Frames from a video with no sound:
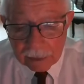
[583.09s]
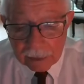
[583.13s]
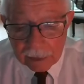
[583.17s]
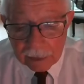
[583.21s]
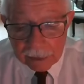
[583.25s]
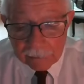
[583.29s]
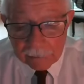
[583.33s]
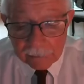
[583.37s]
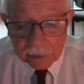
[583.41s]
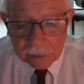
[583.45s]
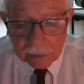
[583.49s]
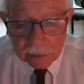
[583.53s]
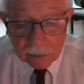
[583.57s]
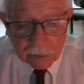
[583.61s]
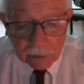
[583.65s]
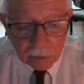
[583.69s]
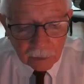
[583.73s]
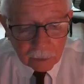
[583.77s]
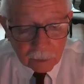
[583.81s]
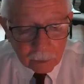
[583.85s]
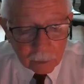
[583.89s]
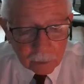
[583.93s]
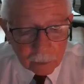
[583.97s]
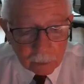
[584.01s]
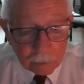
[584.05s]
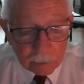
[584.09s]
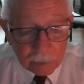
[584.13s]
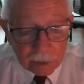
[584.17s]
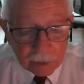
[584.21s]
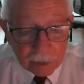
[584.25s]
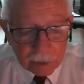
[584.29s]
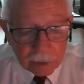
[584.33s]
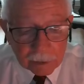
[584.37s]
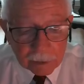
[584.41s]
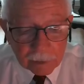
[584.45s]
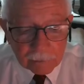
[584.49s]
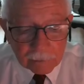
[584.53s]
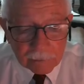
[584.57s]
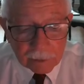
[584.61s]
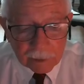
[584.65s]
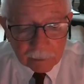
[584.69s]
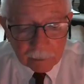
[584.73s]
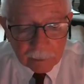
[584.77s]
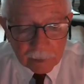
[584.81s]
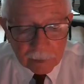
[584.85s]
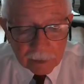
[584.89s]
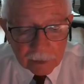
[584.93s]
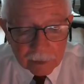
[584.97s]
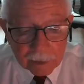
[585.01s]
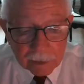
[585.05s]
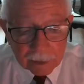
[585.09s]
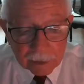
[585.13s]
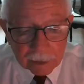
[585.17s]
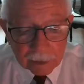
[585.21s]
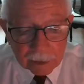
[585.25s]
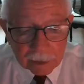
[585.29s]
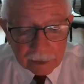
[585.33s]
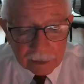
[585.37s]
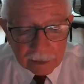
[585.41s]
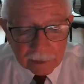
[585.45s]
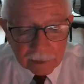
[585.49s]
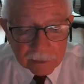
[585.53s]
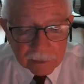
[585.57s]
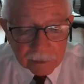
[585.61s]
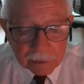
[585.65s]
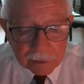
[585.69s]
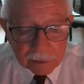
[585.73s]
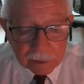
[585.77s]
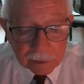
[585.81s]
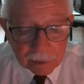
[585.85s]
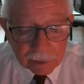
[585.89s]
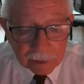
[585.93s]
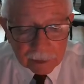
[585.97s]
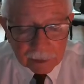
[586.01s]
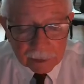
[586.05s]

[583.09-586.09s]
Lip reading: having a cold beer at the American Legion,